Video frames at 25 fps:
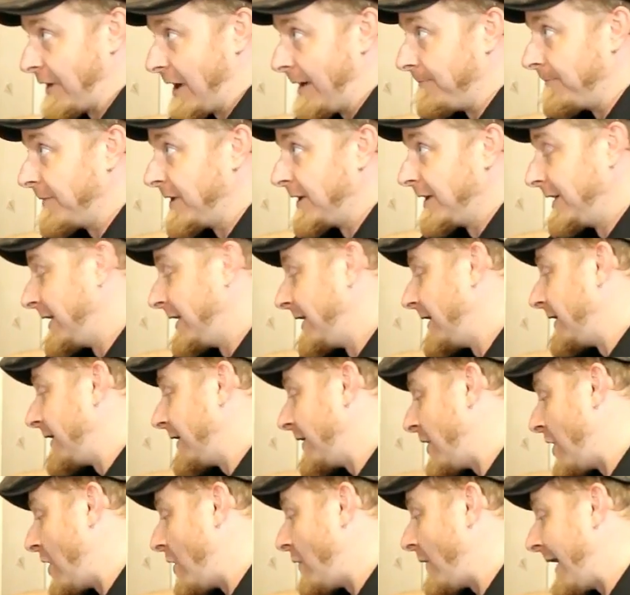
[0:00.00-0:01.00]
from. Okay.
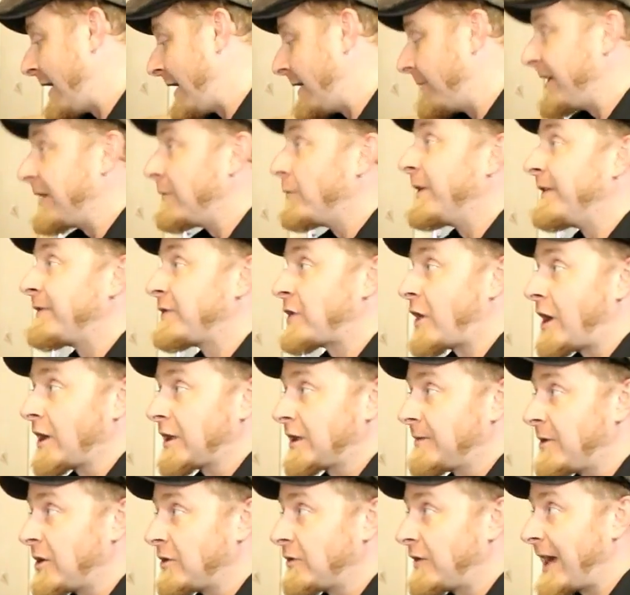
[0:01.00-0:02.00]
You know, and I mean, we've
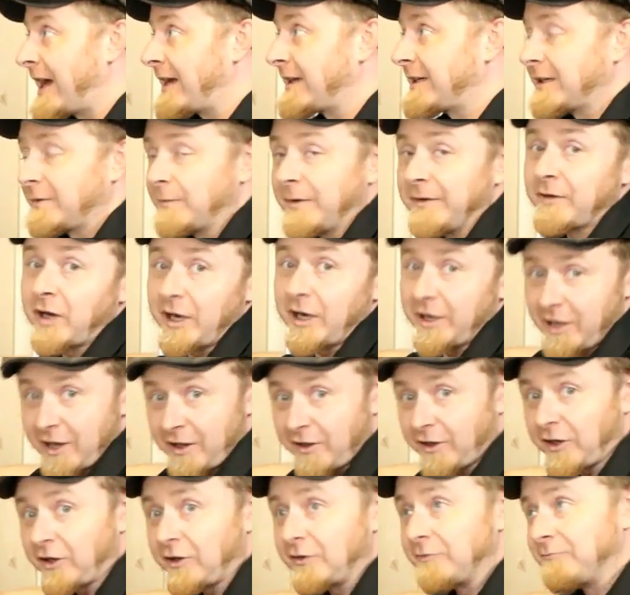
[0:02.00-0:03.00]
talked about that, we've got
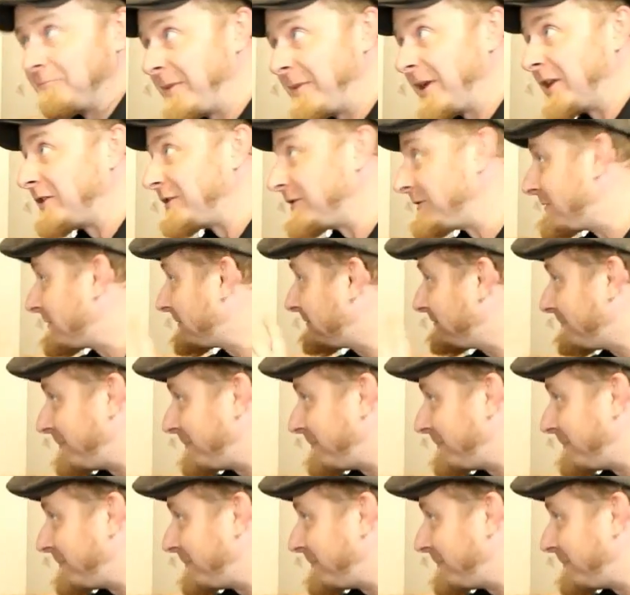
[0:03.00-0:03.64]
another build